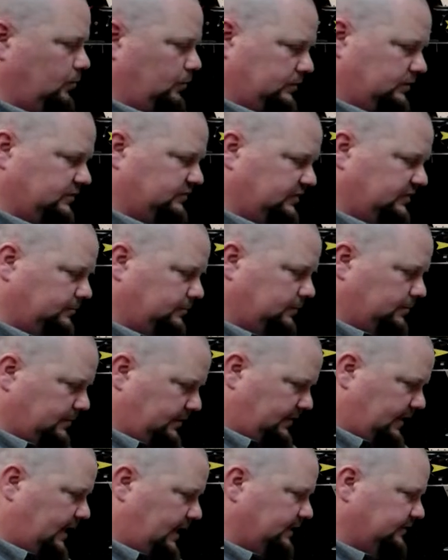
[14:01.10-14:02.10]
what the symptom
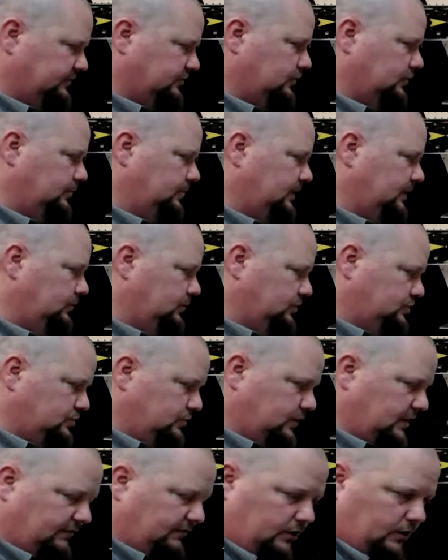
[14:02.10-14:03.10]
of that is going to be, once you
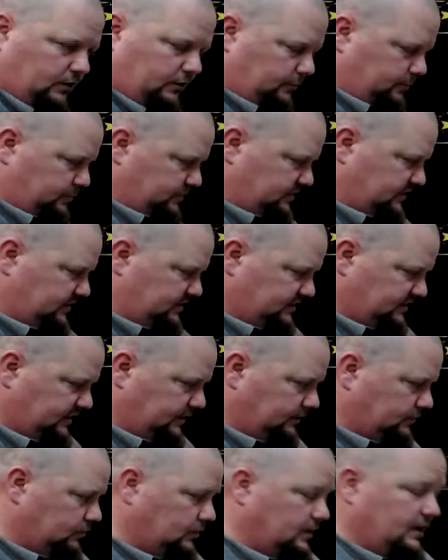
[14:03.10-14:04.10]
give it 100%
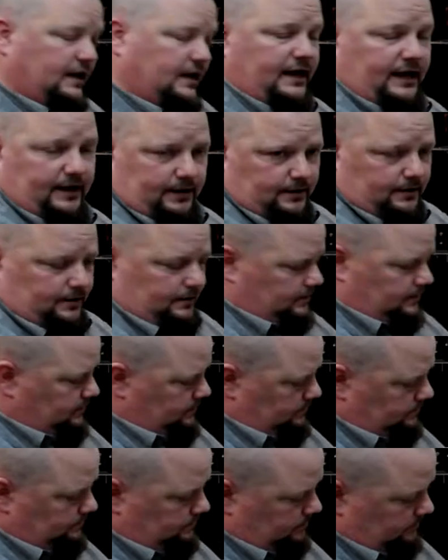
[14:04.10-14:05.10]
signal,
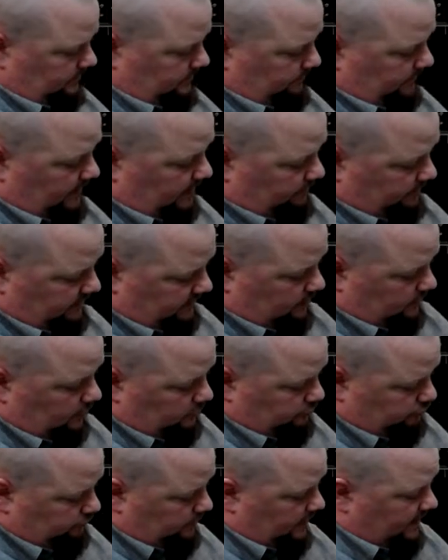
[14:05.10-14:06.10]
the valve
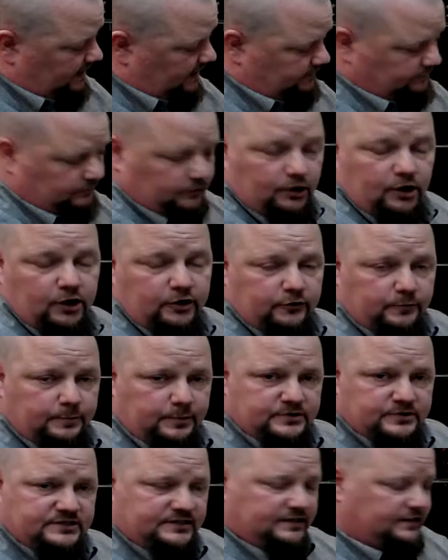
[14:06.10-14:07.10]
cannot drive to
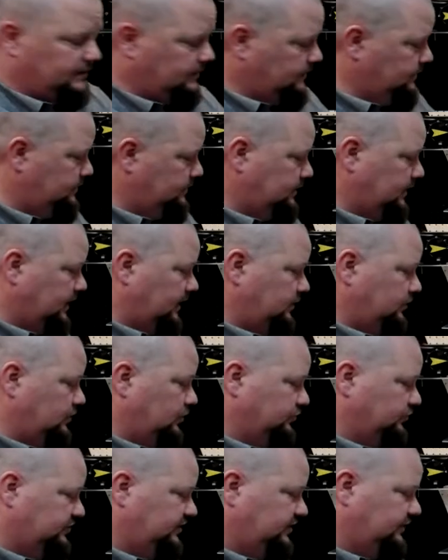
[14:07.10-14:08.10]
100% and you
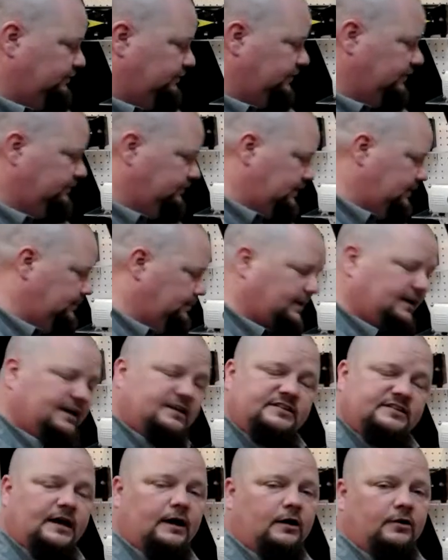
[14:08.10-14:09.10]
don't see 15
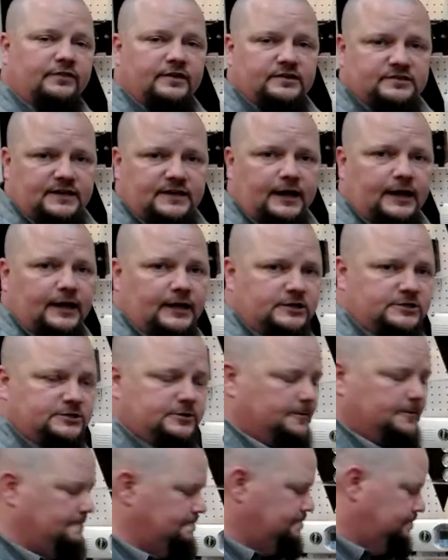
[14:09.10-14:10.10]
PSI on this gauge,
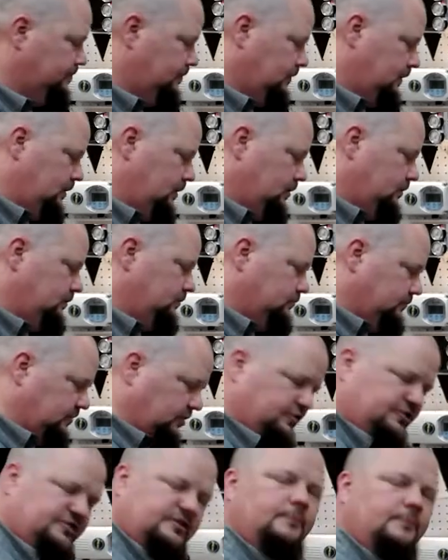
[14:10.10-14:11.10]

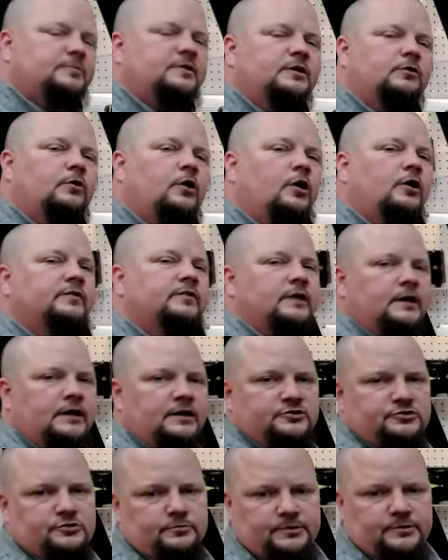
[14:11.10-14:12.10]
there's something wrong in that
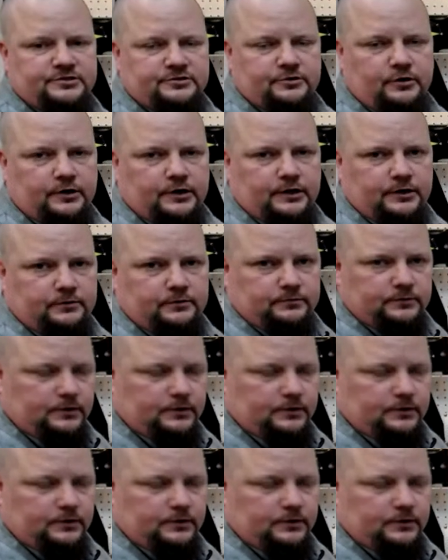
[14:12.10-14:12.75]
instrument circuit.